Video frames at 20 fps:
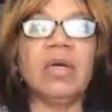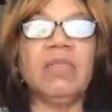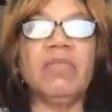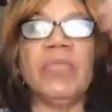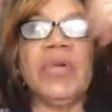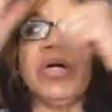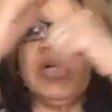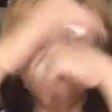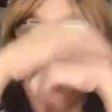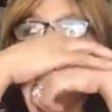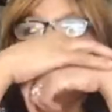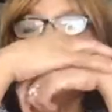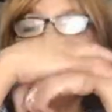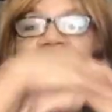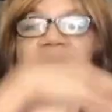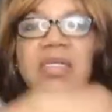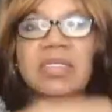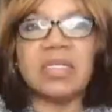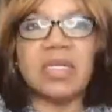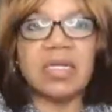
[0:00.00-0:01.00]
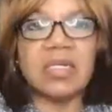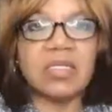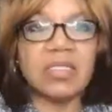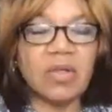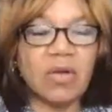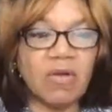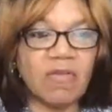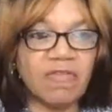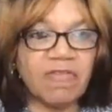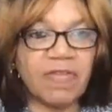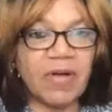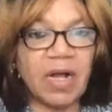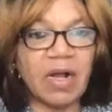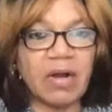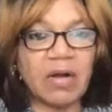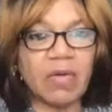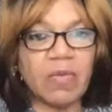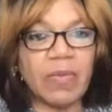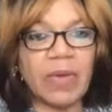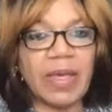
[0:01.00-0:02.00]
But because they're so
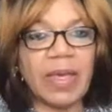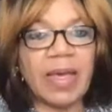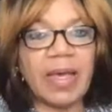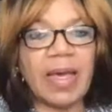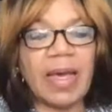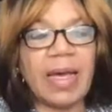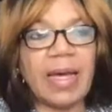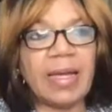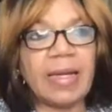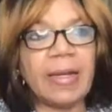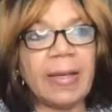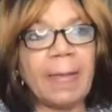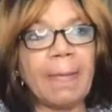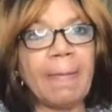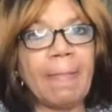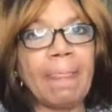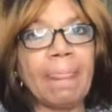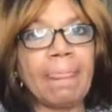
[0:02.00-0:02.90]
far away, and